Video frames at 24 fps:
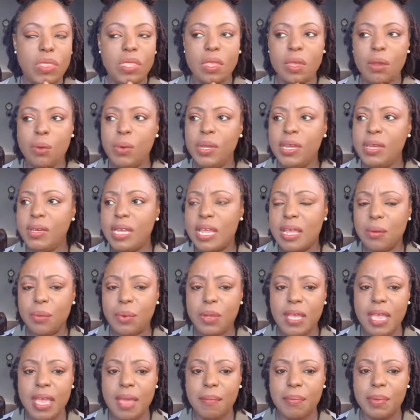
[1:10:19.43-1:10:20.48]
what
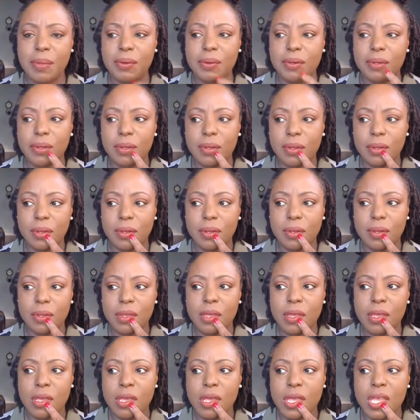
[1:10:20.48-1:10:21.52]
happened?
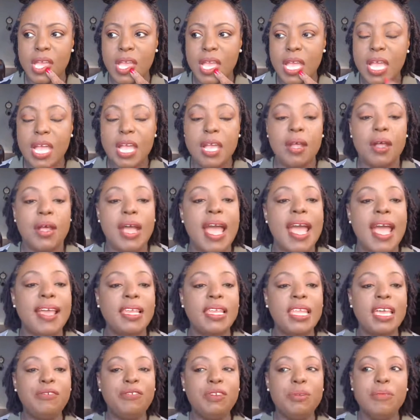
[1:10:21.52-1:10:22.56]
I
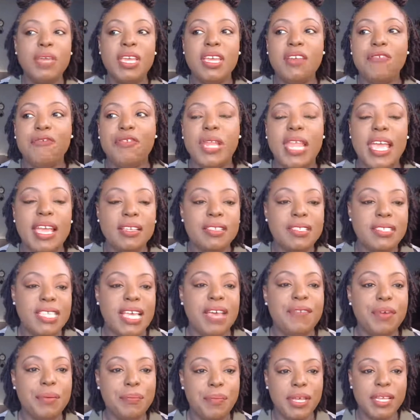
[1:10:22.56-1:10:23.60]
left them in for like
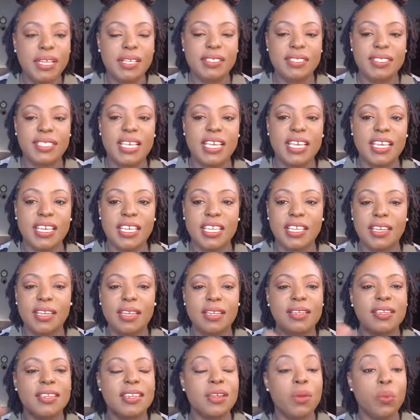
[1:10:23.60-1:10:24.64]
7 months, and
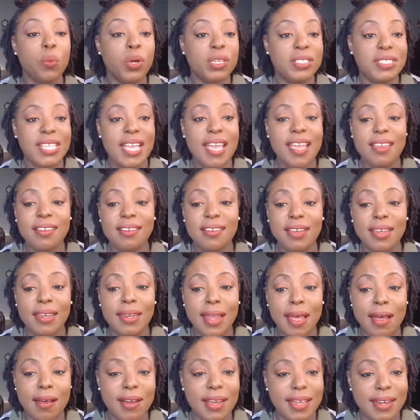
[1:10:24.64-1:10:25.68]
was that
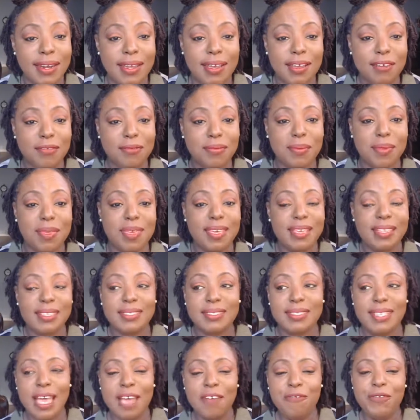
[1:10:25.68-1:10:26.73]
long enough?
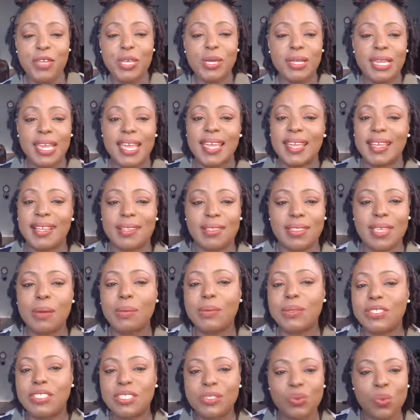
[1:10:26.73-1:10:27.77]
Because I feel like that
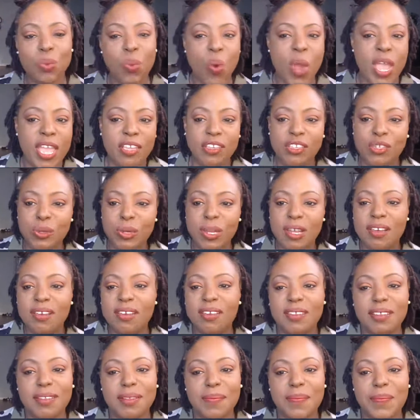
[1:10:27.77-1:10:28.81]
was just way too
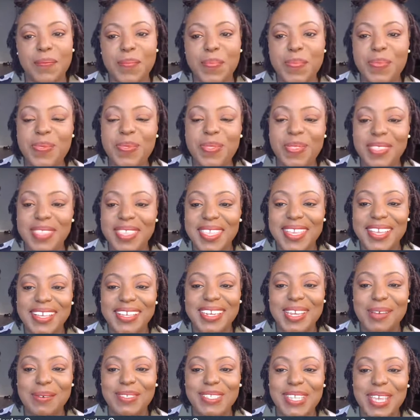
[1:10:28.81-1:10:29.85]
long.
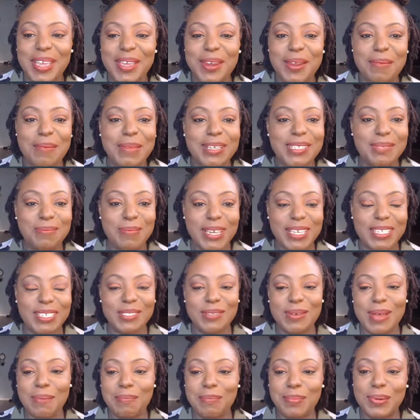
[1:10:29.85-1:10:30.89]
They were taking up my space, so
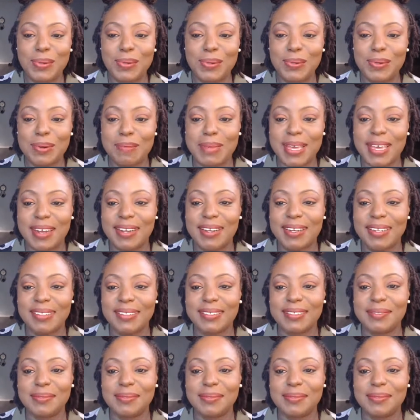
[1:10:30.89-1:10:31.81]
I pulled them out of there.